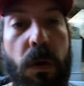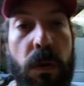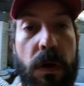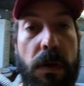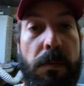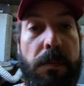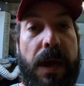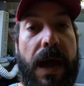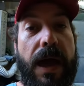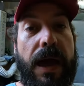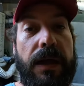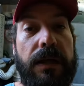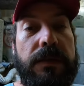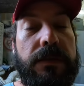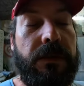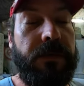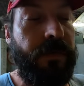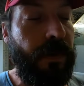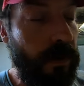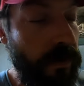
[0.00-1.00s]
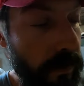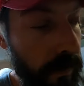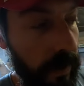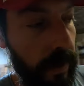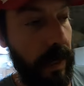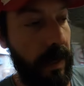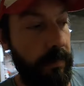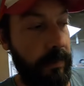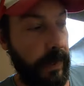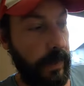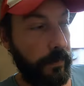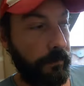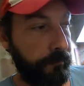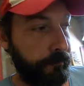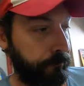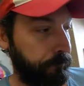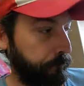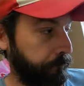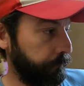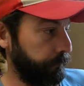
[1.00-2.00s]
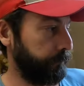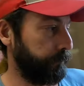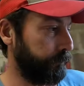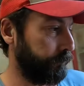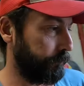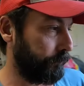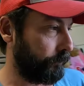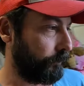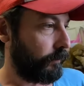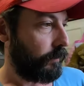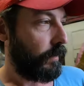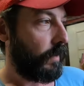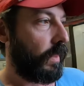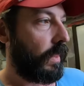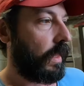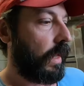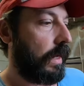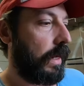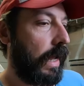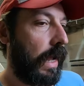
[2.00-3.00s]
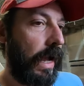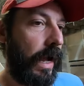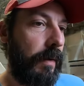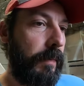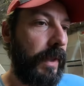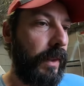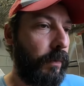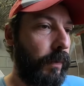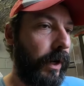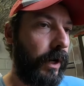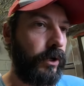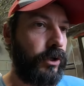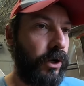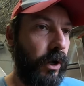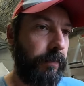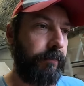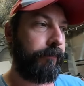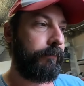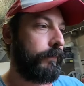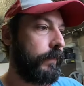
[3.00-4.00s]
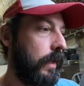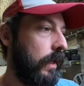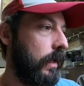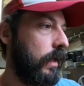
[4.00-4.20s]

Welcome back to the Fossil Academy. Now I'm in the workshop.